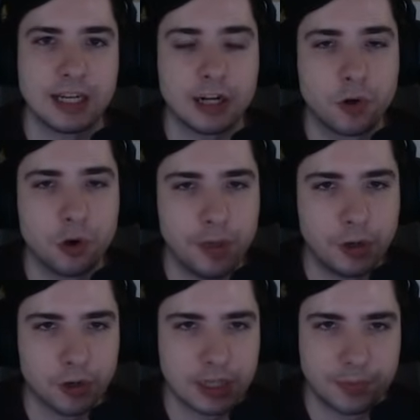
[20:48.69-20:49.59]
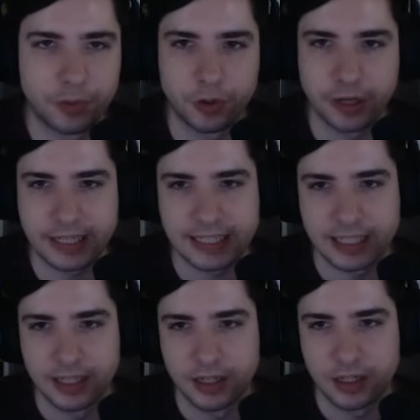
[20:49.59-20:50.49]
It could be good on supports.
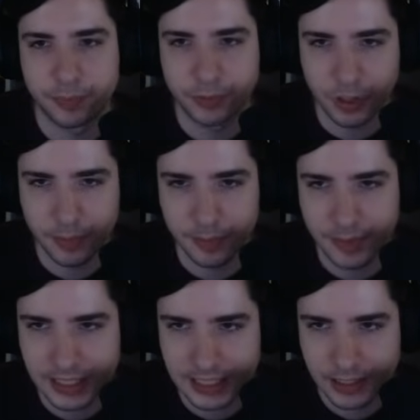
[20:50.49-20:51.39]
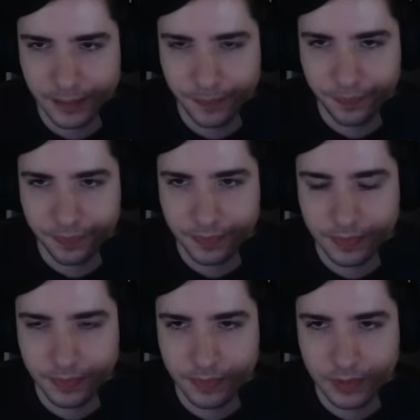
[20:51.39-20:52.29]
The problem is,
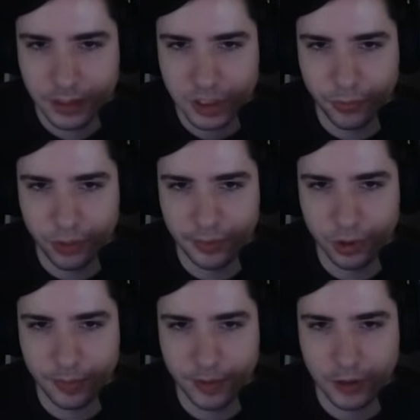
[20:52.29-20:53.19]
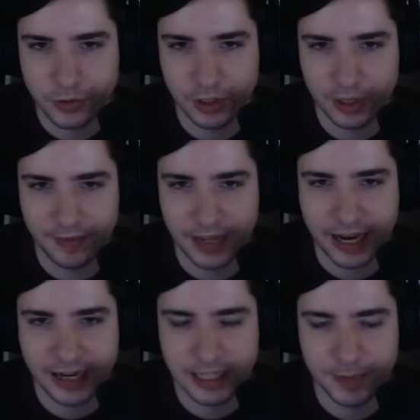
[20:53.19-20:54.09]
supporter Pokemon also don't have the
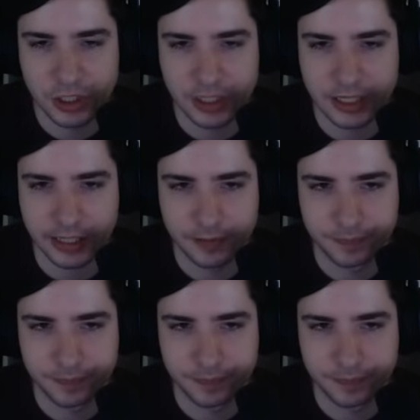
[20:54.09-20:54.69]
highest special attack.